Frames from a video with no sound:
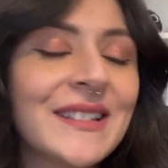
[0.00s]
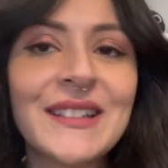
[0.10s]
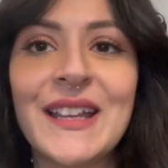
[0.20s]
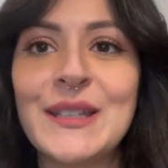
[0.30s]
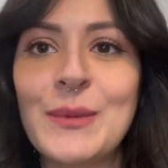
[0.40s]

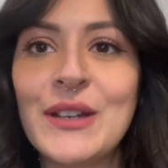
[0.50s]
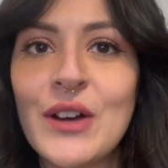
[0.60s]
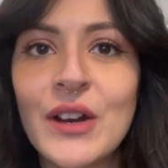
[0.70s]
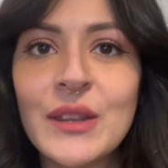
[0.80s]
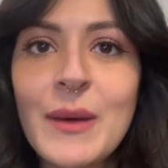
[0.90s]
That's my
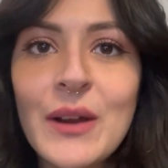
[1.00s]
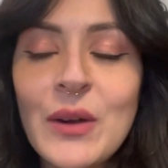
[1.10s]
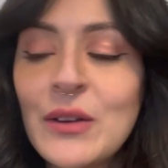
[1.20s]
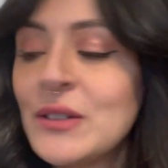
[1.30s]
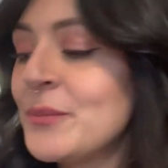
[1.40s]
dog in the
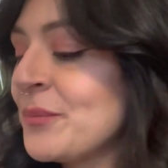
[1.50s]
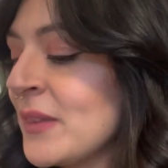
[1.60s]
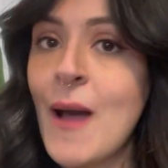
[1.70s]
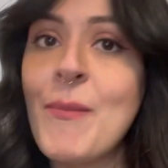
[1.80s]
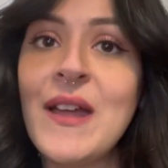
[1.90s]
background.
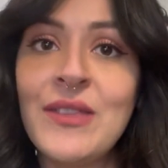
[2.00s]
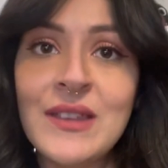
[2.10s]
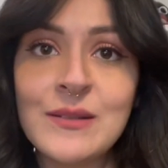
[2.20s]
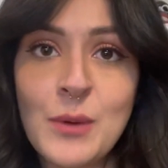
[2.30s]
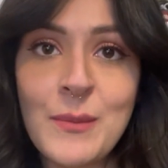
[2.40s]
But in
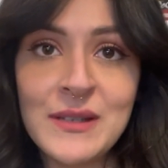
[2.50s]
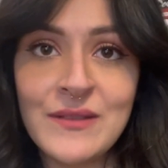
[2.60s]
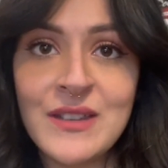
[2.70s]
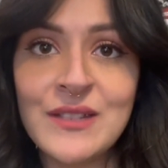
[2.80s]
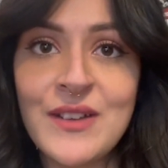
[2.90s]
this purpose of
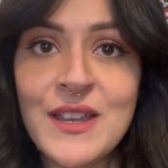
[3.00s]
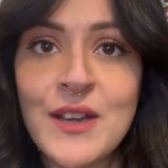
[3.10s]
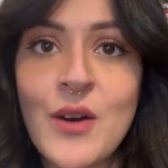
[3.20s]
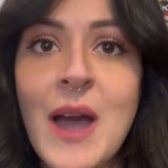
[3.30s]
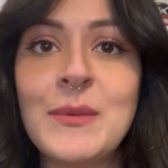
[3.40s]
this
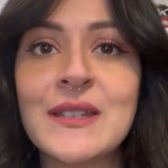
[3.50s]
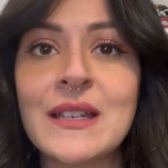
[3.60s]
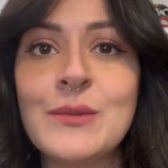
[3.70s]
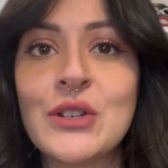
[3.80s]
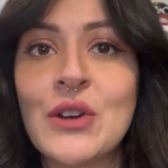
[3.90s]
video, I'm just going
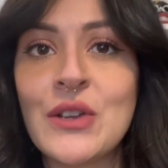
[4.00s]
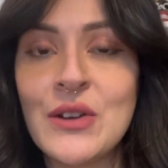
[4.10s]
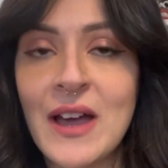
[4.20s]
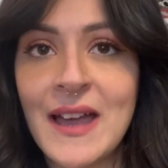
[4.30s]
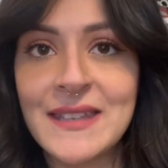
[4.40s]
to be showing you
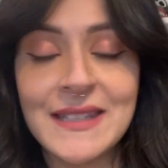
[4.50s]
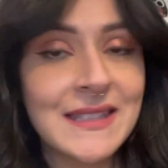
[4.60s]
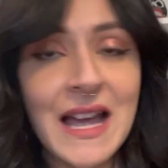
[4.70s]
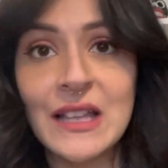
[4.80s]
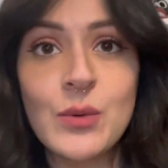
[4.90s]
guys
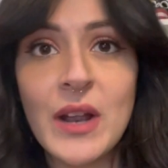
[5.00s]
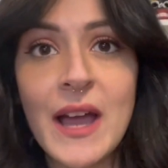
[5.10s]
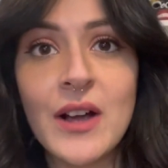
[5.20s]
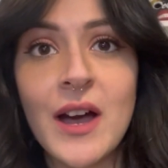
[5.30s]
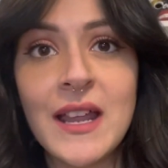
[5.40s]
exactly what I
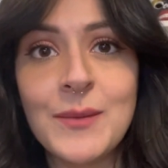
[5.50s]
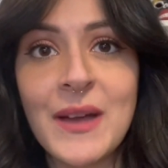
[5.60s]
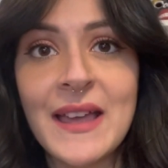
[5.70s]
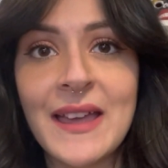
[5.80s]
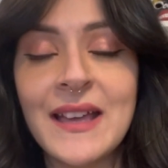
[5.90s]
got in my
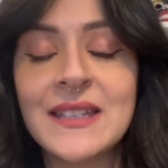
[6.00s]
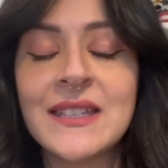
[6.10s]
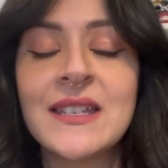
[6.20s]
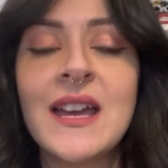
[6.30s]
kit.